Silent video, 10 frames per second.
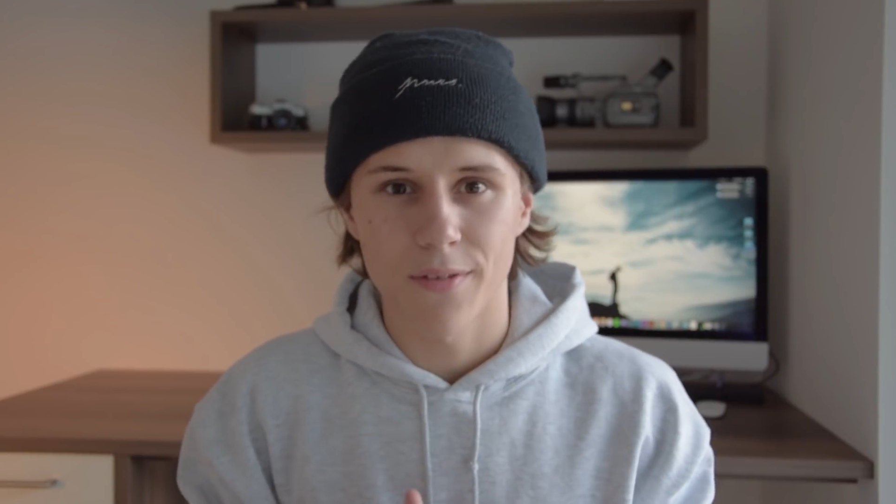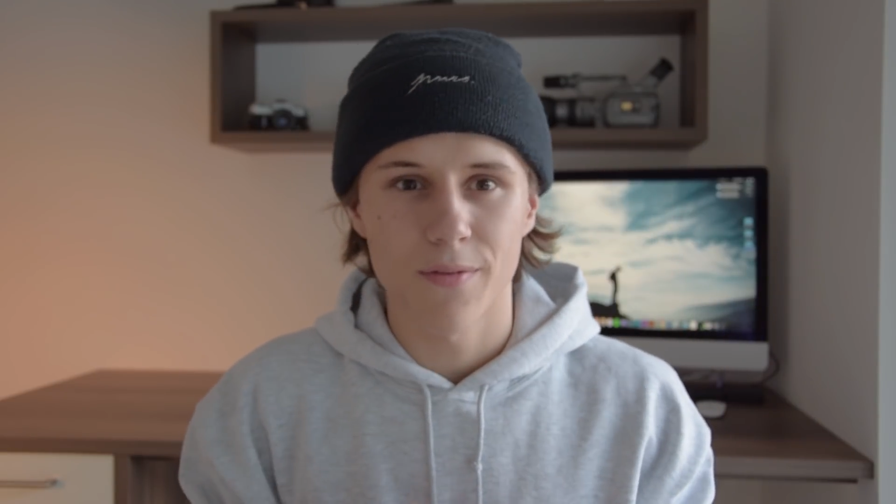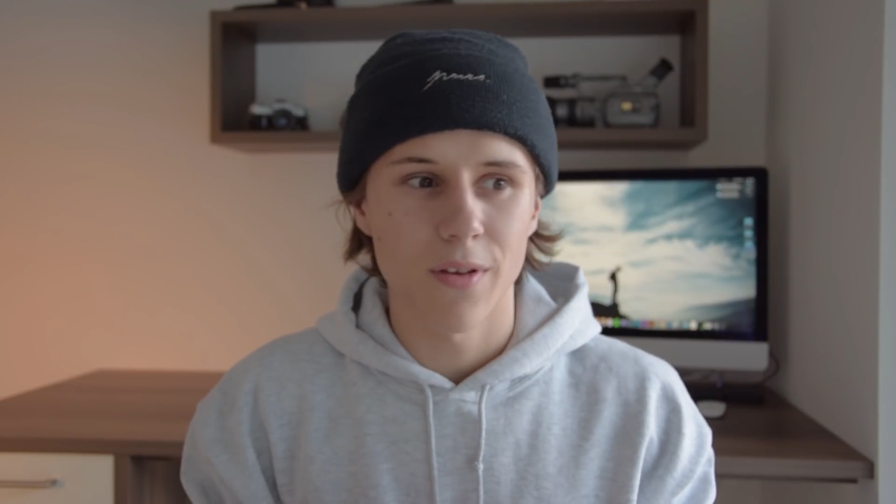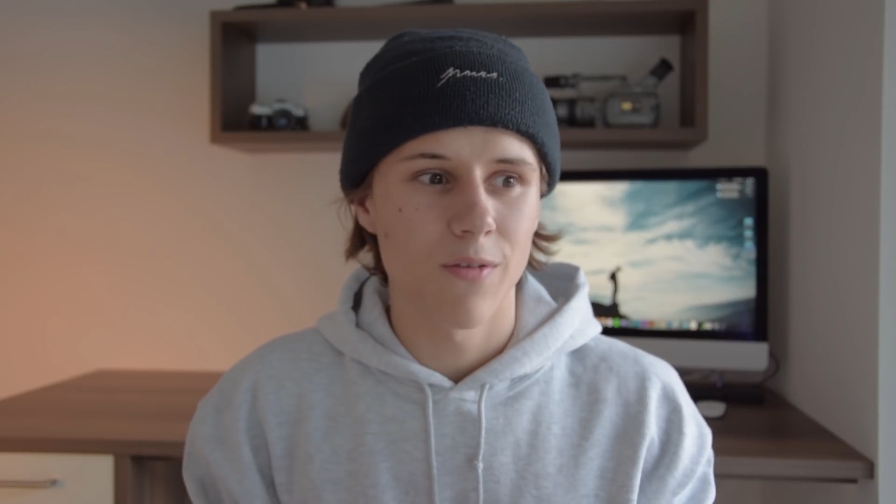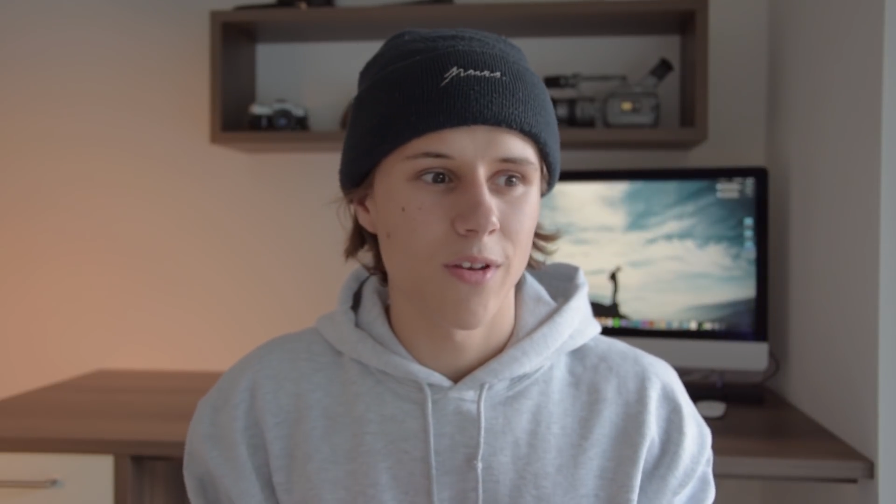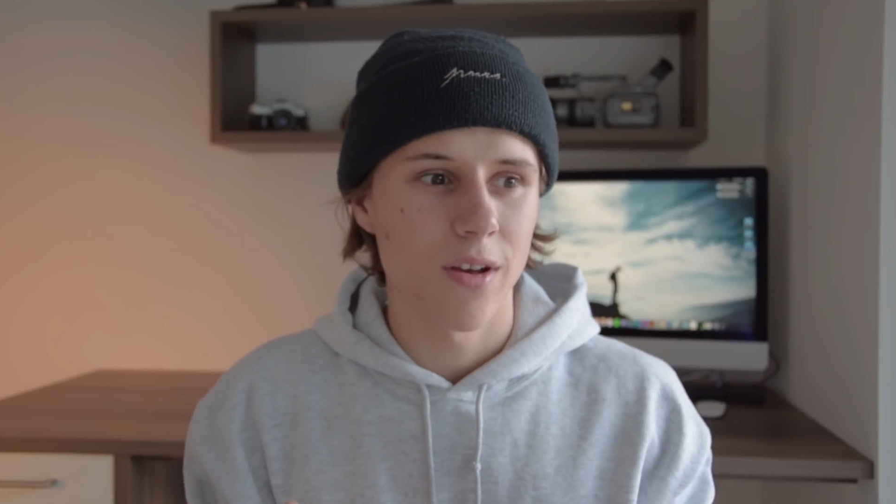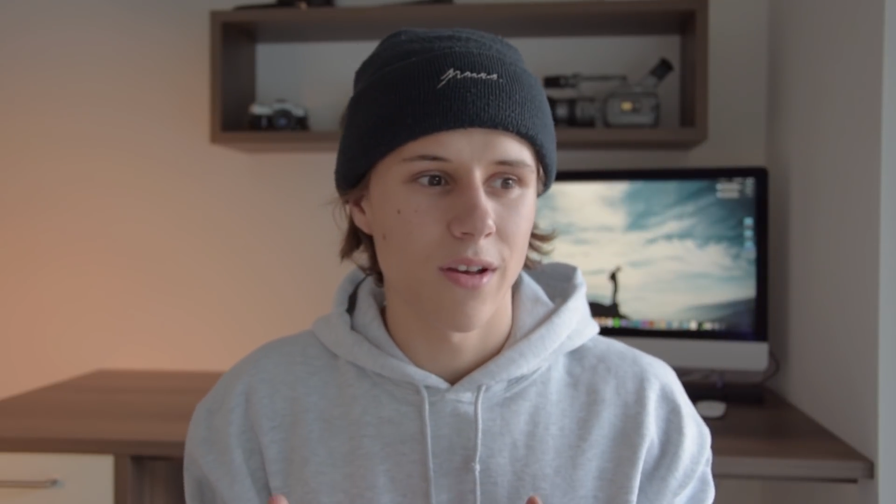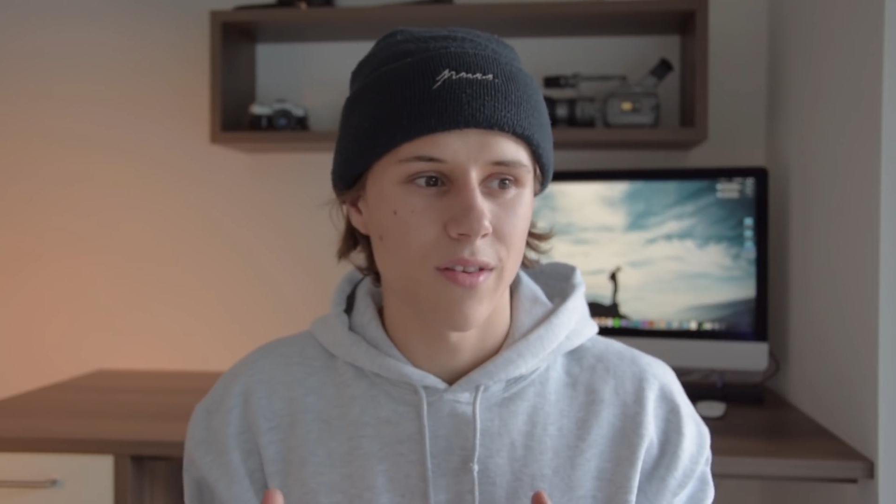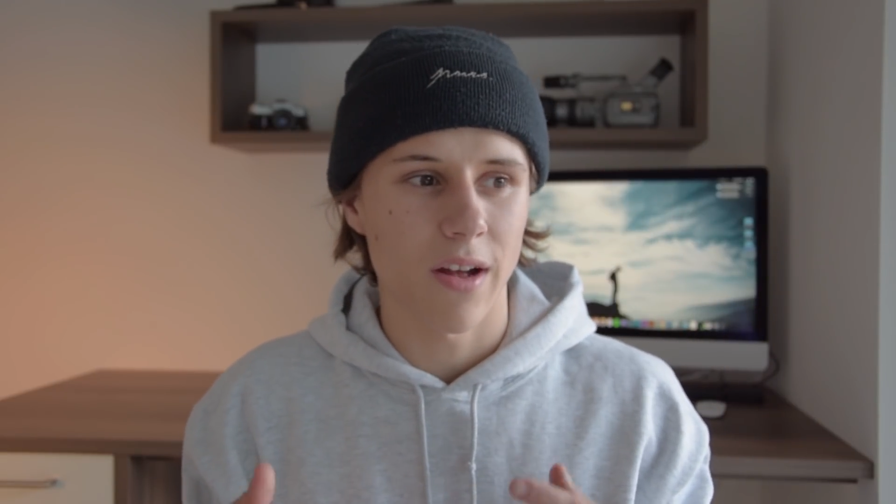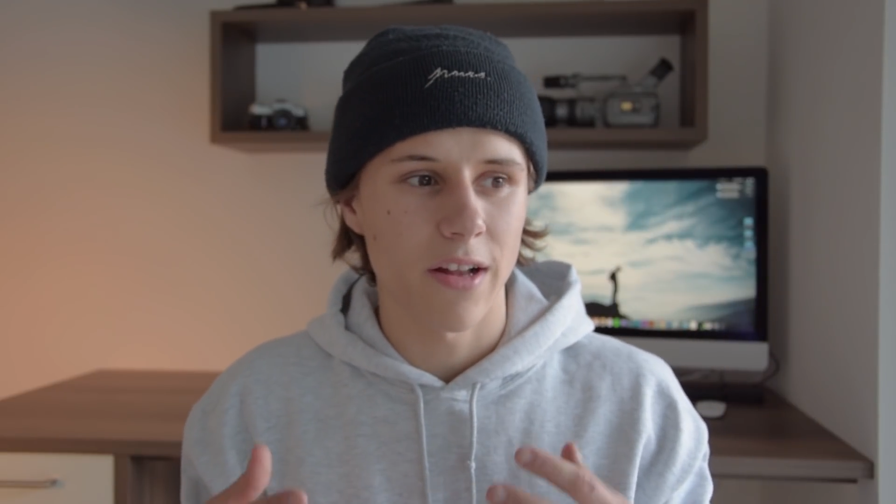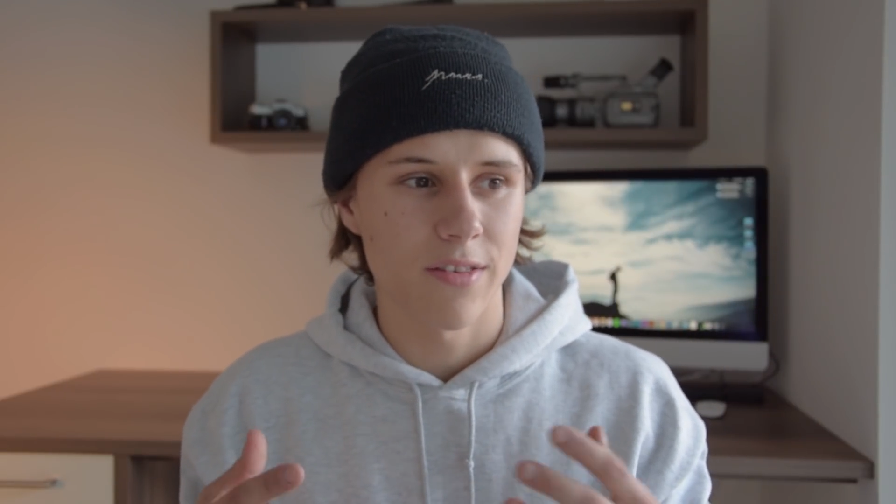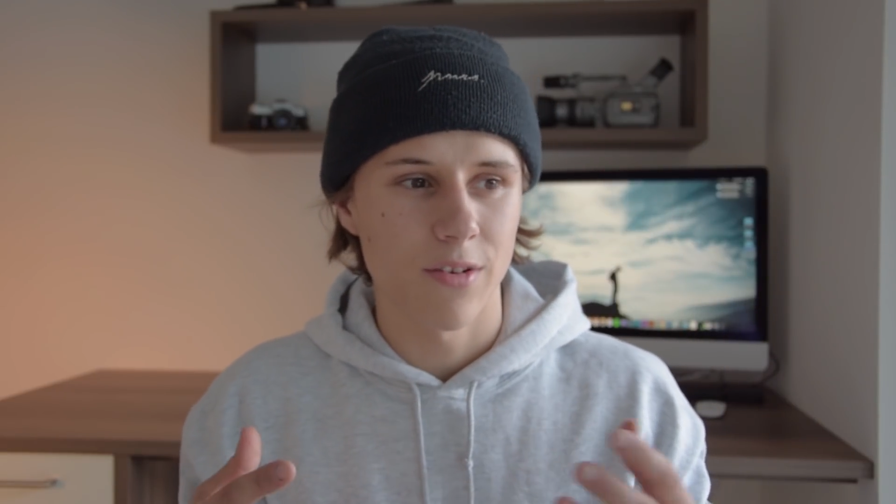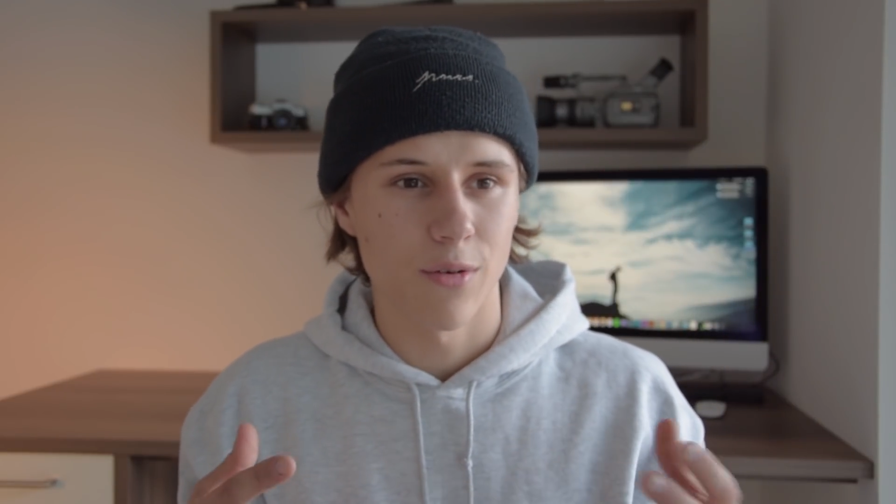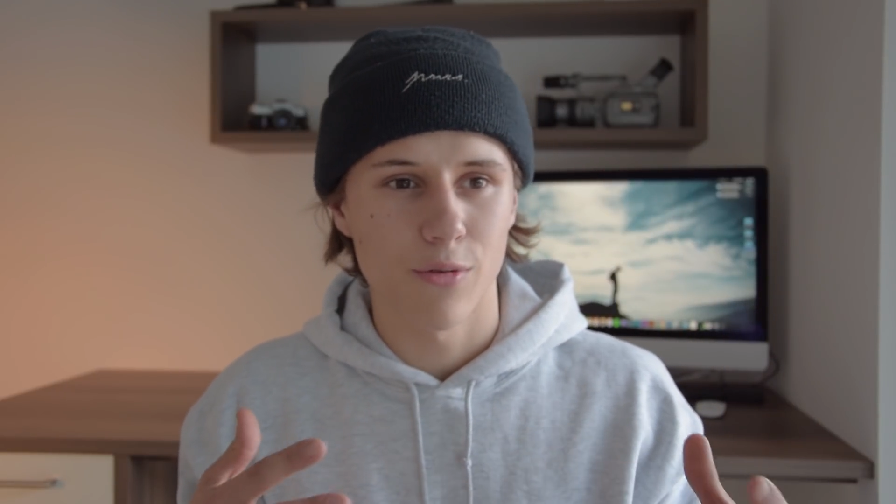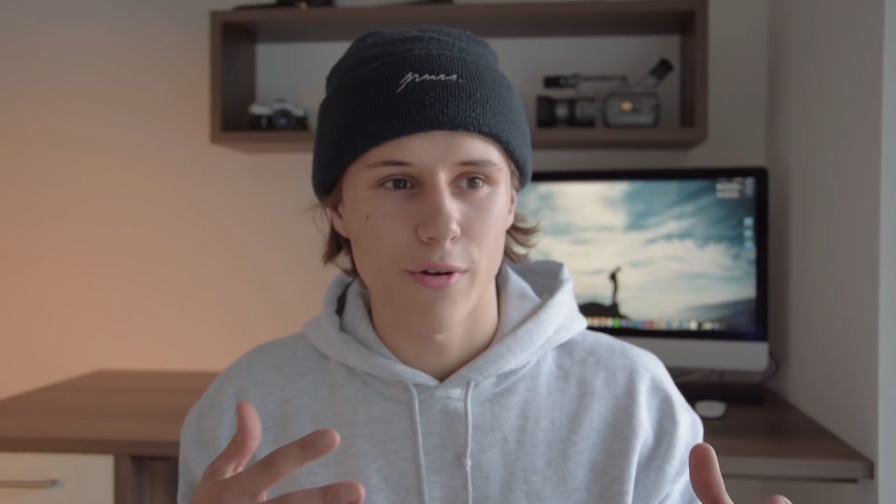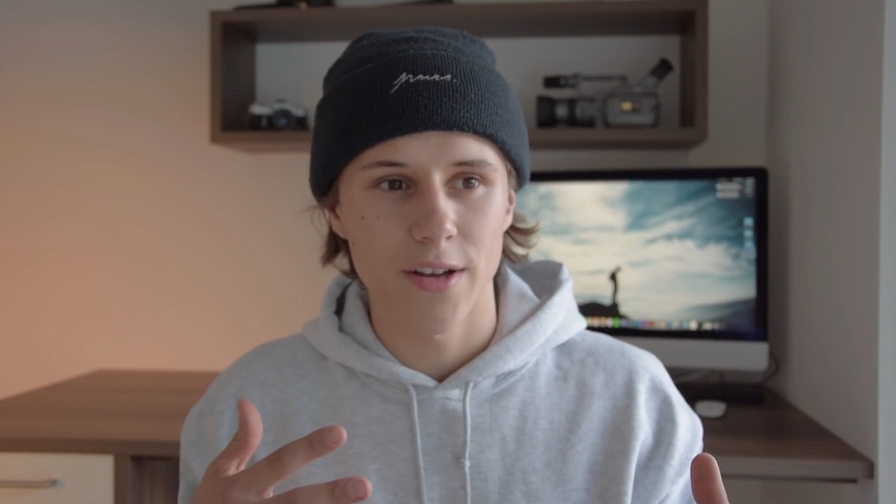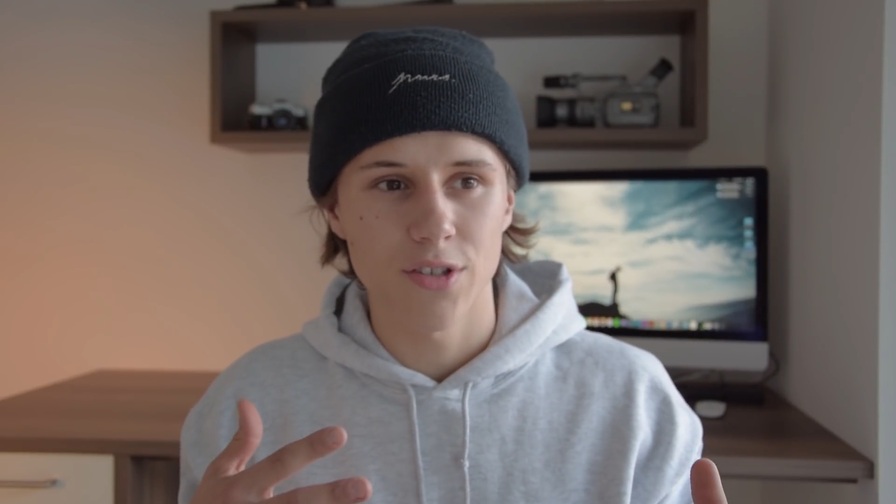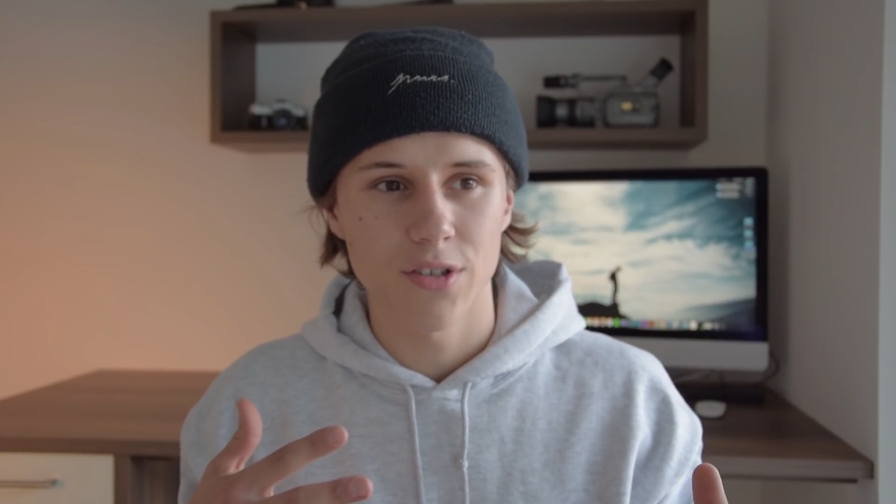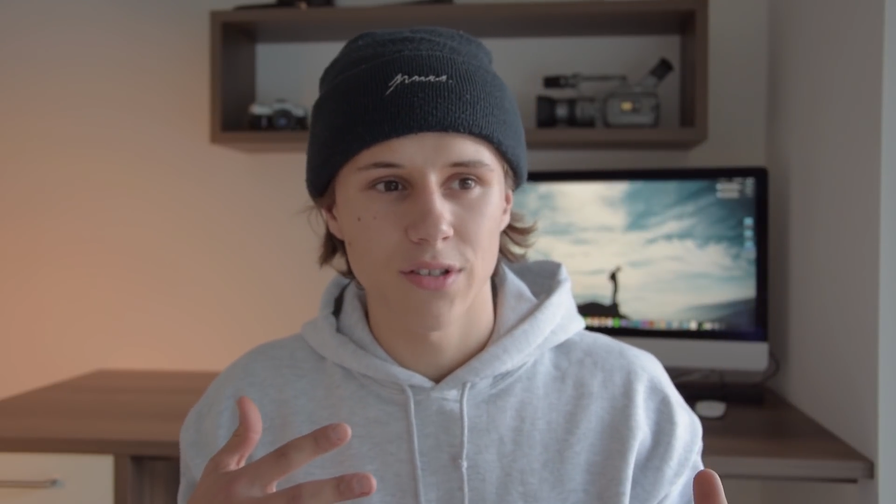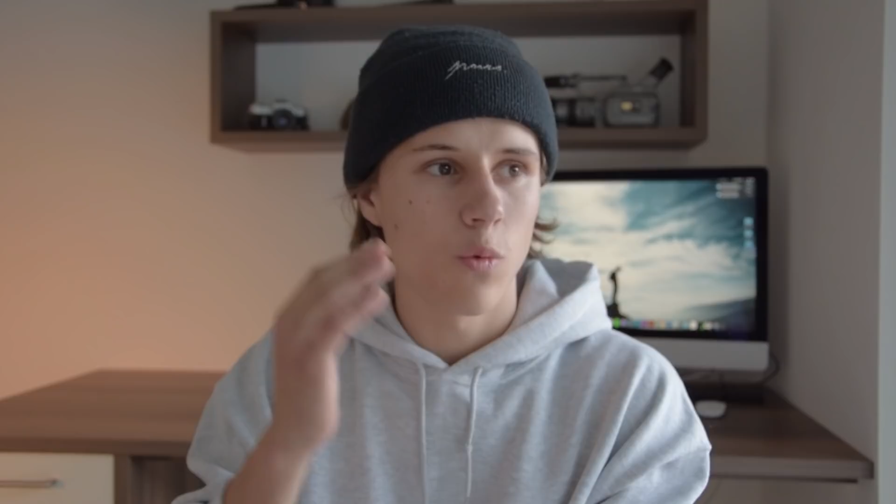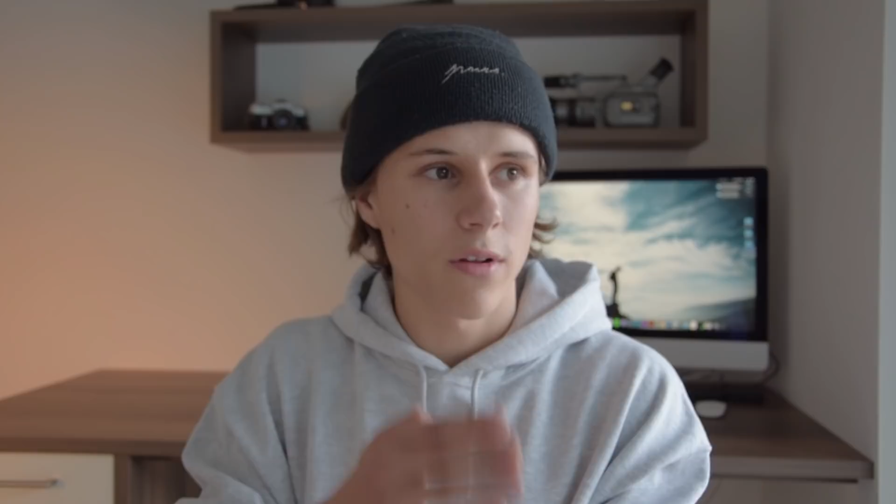of this video is answering questions.